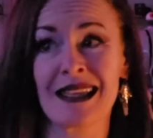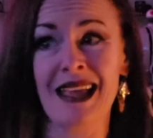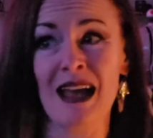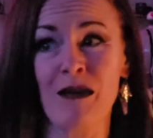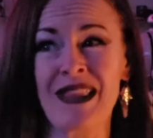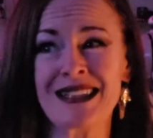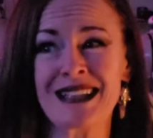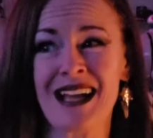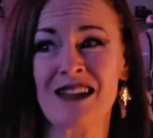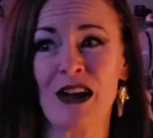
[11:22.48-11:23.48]
Yeah, well, that's
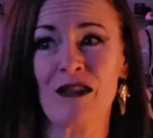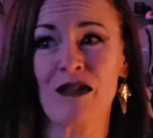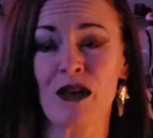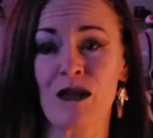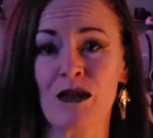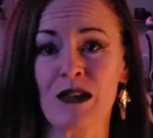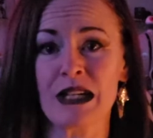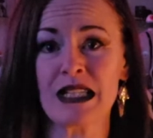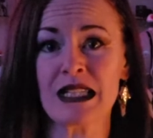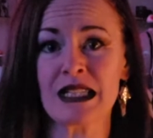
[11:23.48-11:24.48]
kind of our fault. We're
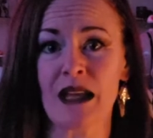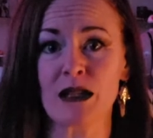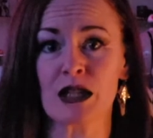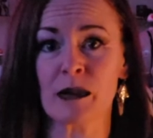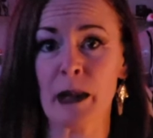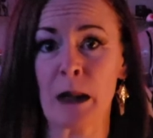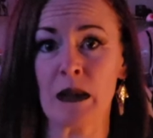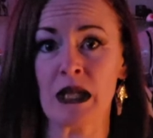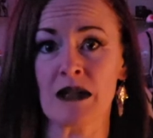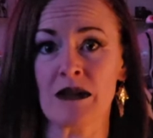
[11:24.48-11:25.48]
very nostalgic about
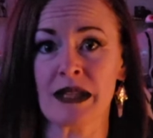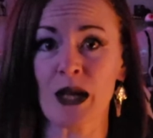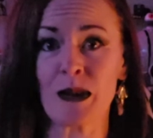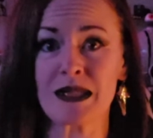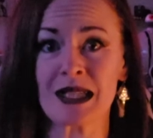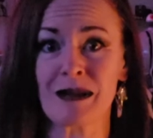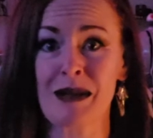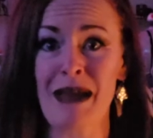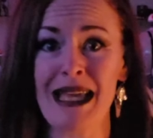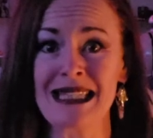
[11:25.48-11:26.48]
it, and we're like, oh, it's going to be
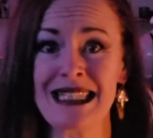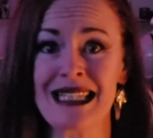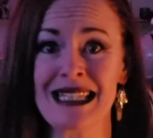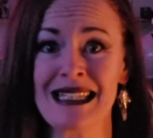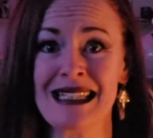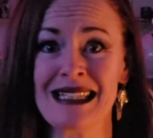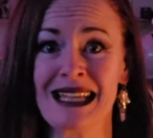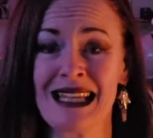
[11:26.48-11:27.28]
amazing.